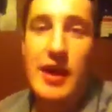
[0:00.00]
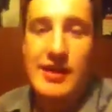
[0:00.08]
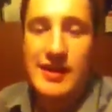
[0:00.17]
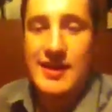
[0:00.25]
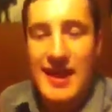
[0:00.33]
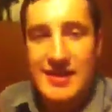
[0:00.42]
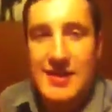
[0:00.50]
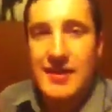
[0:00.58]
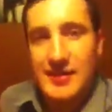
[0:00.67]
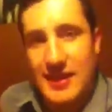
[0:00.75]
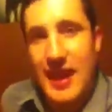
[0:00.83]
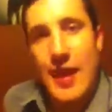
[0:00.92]
Now the next time
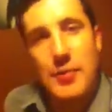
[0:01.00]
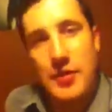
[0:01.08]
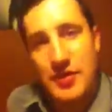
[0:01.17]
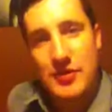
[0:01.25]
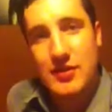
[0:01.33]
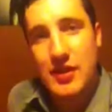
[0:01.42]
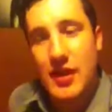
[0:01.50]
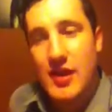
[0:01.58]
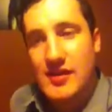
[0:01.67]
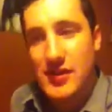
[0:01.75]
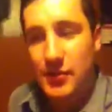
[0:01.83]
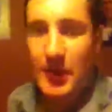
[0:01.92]
that's going to happen,
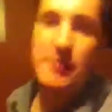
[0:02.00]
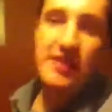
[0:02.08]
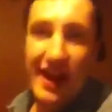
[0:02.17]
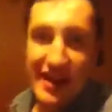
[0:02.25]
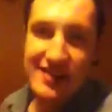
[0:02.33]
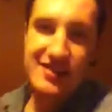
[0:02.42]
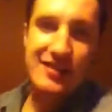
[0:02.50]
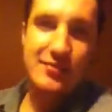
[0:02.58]
so when I was 8,